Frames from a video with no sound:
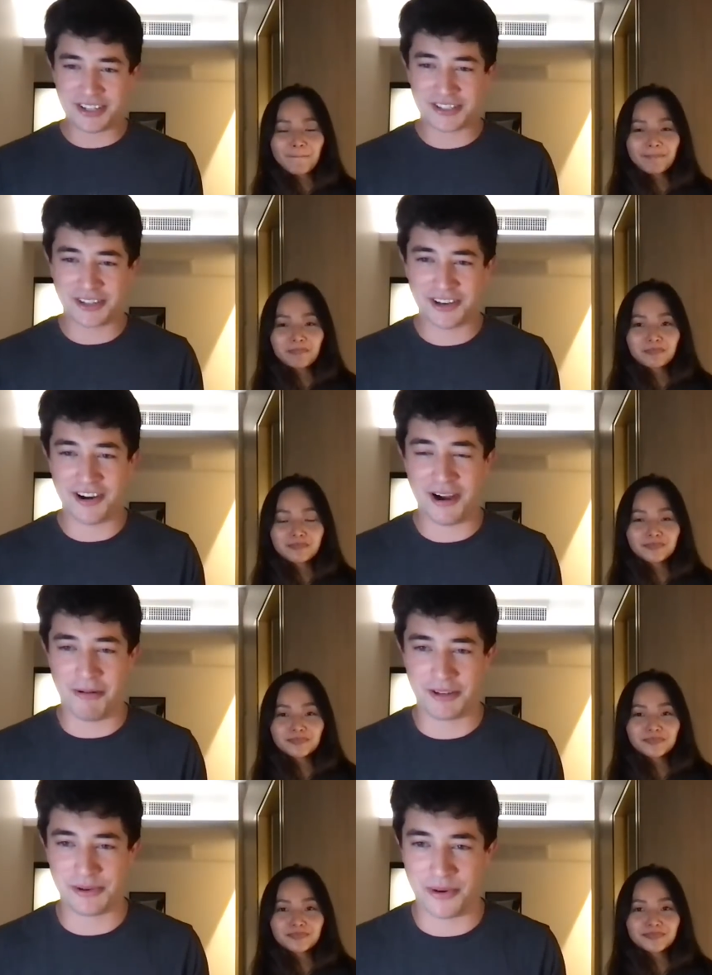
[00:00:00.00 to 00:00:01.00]
Speaker 1: Just so you know, I
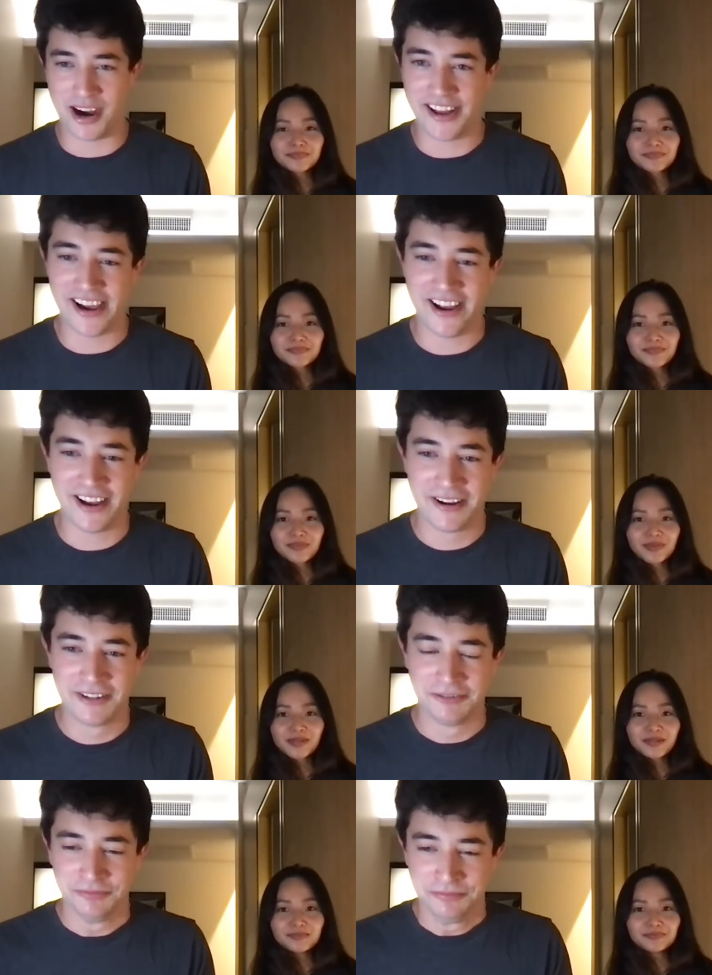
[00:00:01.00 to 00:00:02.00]
wasn't whining.
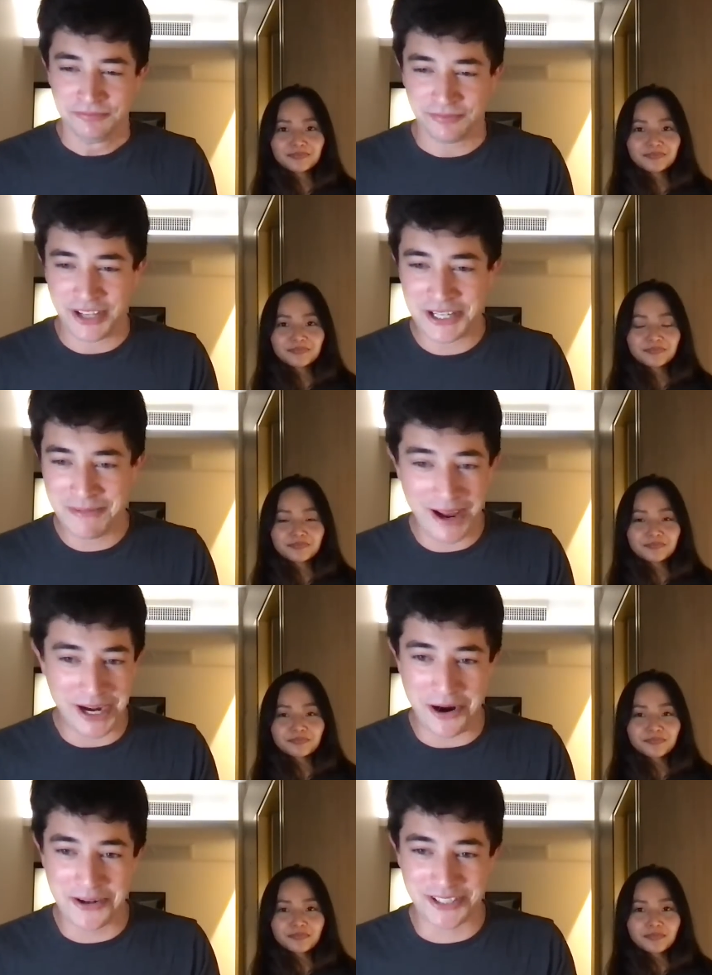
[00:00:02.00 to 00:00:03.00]
This is my
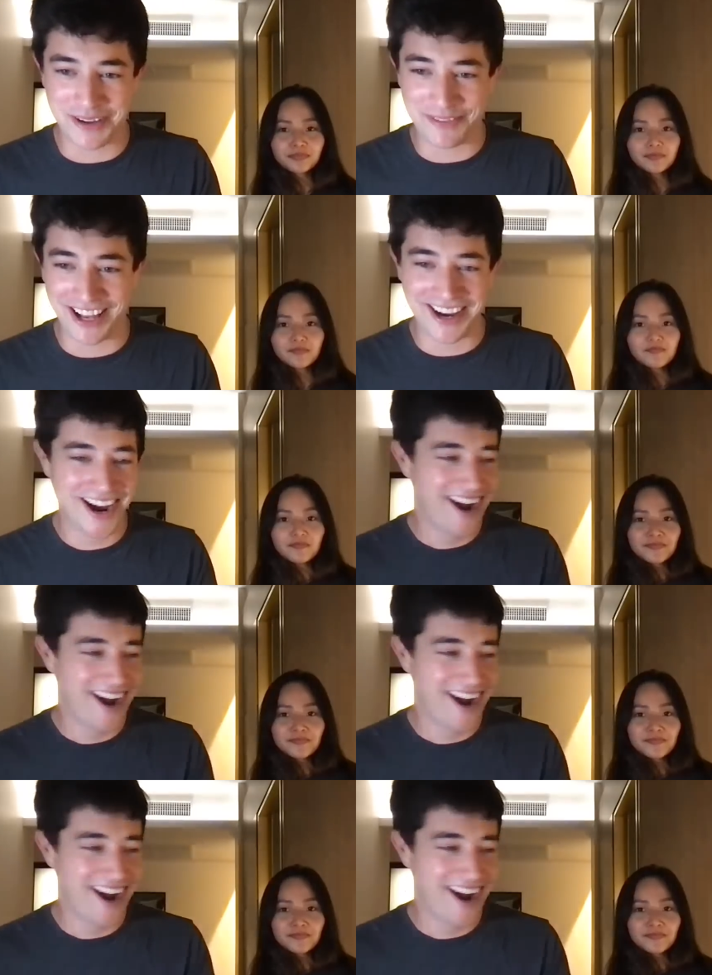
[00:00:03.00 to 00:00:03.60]
nose. I'm like,